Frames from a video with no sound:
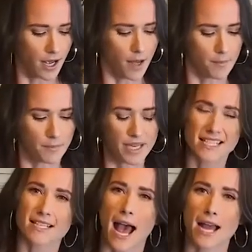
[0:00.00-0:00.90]
um,
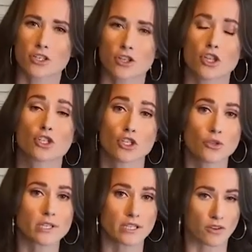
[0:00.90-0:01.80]
because that the
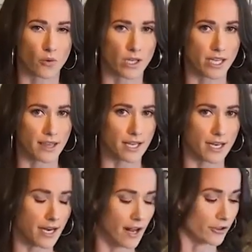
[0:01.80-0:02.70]
juice is going to
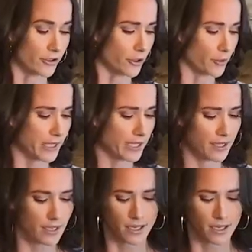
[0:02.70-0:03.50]
thin it out a little bit.